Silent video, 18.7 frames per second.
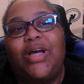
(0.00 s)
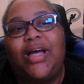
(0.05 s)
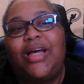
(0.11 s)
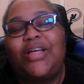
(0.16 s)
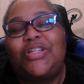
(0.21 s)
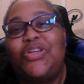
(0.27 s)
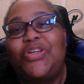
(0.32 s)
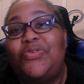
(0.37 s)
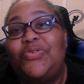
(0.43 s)

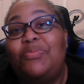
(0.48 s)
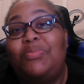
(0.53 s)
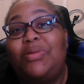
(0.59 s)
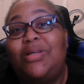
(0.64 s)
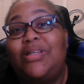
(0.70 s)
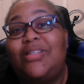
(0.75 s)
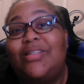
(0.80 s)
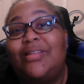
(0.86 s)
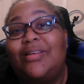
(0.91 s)
ask you to
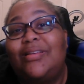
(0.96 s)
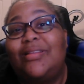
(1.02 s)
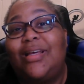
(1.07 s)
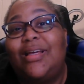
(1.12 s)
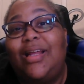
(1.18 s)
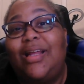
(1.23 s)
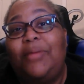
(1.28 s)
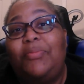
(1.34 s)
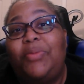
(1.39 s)
please click
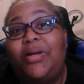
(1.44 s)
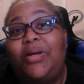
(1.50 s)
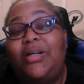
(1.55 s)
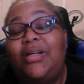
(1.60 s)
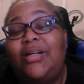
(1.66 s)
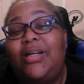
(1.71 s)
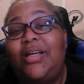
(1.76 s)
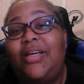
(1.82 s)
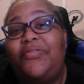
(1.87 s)
that like
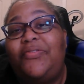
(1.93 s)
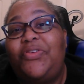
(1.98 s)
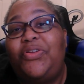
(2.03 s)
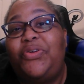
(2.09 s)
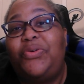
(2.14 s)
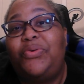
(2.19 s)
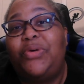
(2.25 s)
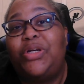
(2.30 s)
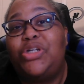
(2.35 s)
button if
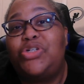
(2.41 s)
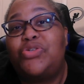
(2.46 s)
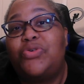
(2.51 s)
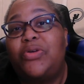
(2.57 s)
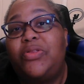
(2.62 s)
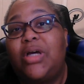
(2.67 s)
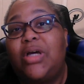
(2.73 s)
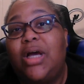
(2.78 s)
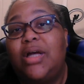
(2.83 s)
you
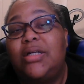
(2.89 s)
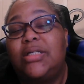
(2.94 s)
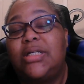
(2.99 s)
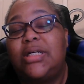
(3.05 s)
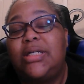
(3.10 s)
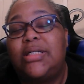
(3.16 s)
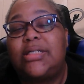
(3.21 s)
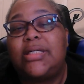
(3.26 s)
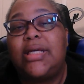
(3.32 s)
enjoyed the
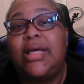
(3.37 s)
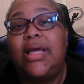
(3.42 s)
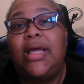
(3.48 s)
content,